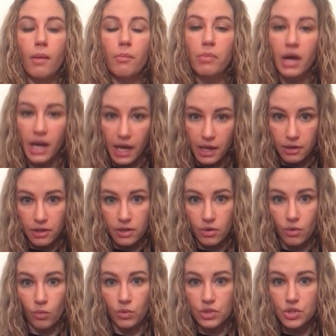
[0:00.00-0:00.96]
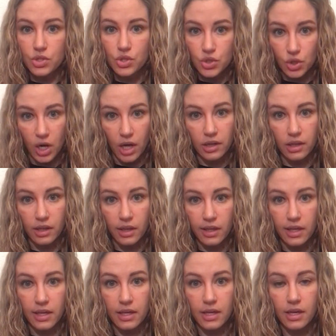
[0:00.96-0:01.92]
But I would
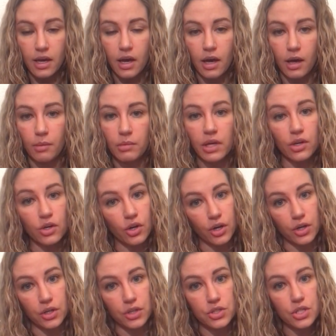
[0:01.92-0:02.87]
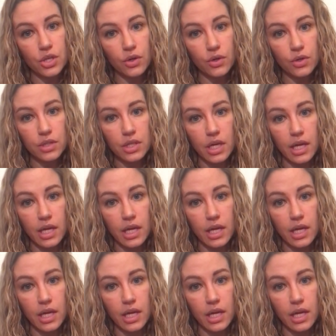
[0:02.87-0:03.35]
strongly encourage you,